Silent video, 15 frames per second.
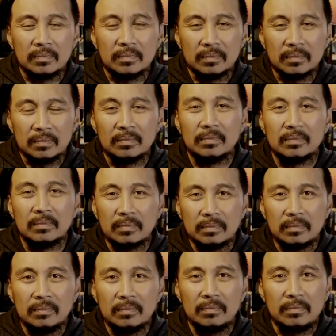
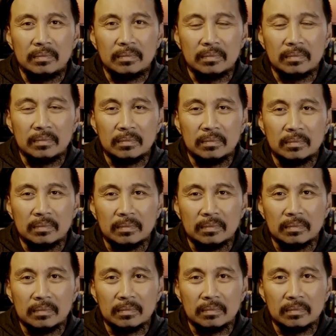
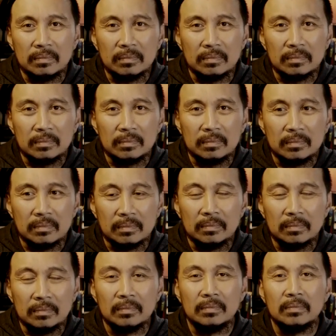
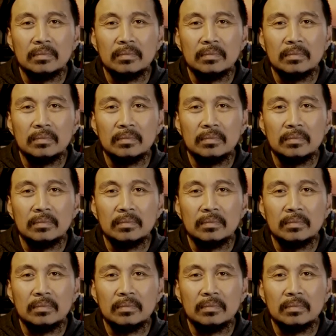No words are spoken by the person on screen.